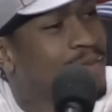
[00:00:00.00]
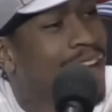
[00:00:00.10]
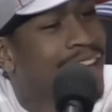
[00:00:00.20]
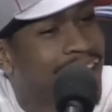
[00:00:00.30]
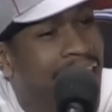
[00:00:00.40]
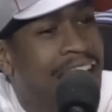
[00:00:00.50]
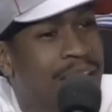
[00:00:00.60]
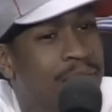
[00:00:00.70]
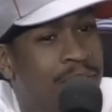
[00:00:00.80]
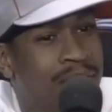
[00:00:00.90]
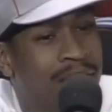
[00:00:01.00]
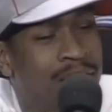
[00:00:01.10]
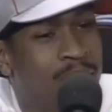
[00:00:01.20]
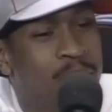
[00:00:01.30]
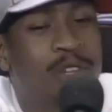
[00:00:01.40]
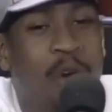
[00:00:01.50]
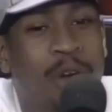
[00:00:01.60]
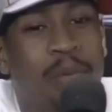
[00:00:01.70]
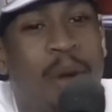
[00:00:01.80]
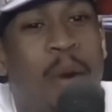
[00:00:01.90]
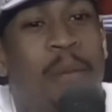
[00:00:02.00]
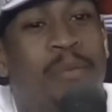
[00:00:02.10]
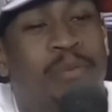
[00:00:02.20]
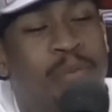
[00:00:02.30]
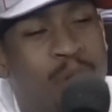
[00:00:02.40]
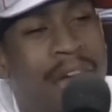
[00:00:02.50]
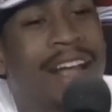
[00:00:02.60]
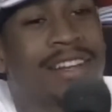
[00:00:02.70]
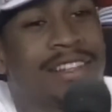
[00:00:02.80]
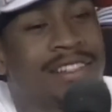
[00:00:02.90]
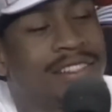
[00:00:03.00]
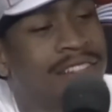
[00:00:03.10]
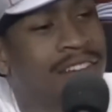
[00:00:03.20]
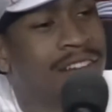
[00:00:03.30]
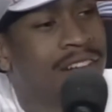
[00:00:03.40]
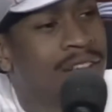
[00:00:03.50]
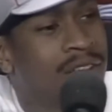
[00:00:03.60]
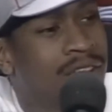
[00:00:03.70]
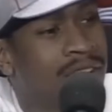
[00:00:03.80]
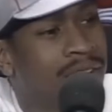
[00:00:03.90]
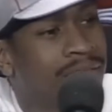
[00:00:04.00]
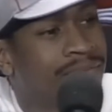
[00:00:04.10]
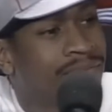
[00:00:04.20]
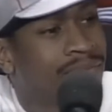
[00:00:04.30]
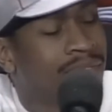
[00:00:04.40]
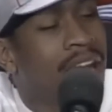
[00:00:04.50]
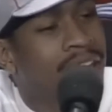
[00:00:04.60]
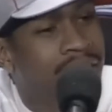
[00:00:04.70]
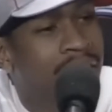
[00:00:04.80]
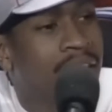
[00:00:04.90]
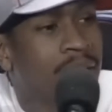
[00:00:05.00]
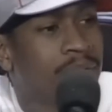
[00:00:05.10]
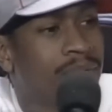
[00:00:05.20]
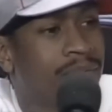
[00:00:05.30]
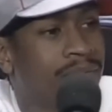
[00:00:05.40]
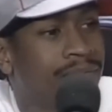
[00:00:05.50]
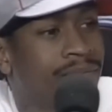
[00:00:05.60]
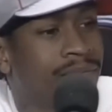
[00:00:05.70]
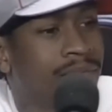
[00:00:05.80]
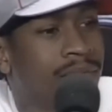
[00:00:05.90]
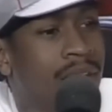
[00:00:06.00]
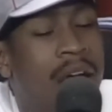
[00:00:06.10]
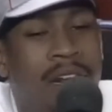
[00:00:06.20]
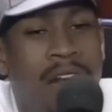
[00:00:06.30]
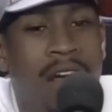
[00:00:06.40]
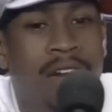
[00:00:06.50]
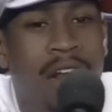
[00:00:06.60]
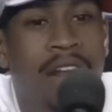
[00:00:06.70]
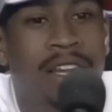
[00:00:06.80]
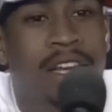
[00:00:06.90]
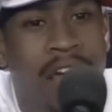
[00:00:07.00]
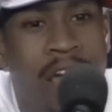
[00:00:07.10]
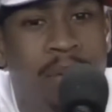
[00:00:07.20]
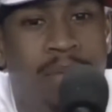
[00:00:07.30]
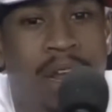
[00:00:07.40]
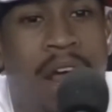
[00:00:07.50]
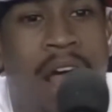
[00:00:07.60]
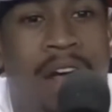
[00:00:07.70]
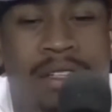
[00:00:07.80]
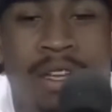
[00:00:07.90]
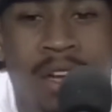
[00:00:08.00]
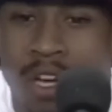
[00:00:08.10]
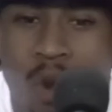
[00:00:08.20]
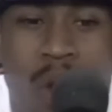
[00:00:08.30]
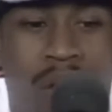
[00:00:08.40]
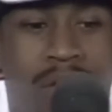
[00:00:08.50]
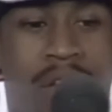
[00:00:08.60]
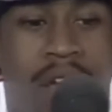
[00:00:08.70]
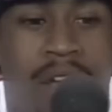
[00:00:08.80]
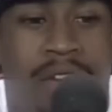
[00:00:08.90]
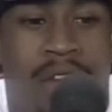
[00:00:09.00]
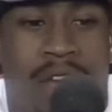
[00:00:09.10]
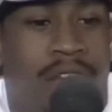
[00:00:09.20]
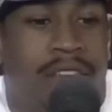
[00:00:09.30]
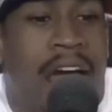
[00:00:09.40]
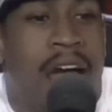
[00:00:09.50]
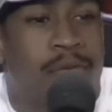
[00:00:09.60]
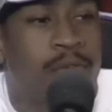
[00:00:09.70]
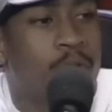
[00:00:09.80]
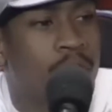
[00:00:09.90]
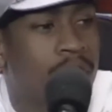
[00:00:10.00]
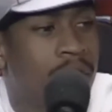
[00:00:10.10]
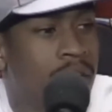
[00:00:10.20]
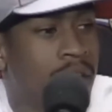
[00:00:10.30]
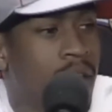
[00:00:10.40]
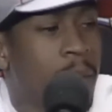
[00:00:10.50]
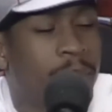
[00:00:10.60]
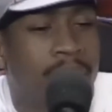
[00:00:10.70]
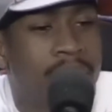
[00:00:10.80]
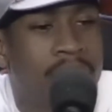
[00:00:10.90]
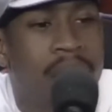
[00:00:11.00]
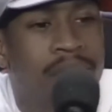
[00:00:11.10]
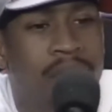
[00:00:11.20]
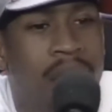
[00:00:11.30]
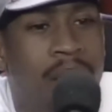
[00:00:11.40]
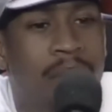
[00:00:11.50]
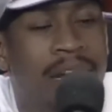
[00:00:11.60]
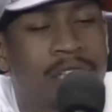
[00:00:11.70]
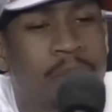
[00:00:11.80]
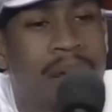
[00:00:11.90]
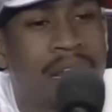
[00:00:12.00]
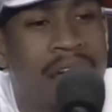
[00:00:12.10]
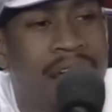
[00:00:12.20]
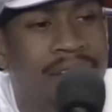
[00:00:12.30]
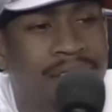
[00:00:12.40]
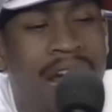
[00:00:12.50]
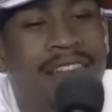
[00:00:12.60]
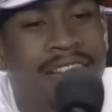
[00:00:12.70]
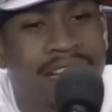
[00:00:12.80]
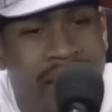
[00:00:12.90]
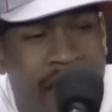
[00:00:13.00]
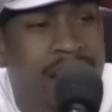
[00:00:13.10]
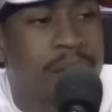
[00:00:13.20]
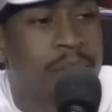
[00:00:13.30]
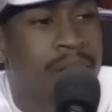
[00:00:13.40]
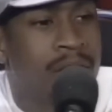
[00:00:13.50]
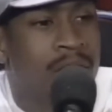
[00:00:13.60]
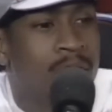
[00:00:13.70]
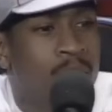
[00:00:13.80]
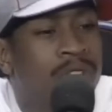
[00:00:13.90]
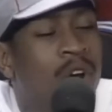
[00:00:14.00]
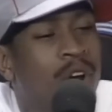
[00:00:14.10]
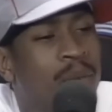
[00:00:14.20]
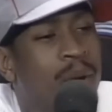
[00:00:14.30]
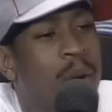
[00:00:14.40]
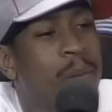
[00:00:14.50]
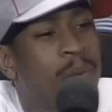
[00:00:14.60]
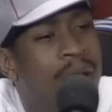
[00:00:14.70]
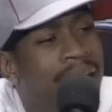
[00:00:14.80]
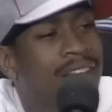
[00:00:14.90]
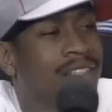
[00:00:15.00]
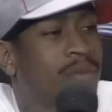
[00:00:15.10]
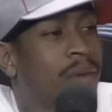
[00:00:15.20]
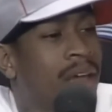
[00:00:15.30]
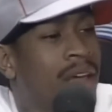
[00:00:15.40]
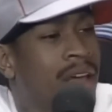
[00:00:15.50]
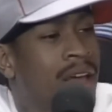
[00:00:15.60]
not a game. We talking about practice. Not a game. Not the game that I go out there and die for and play every game like it's my last. Not the game. We talking about practice, man.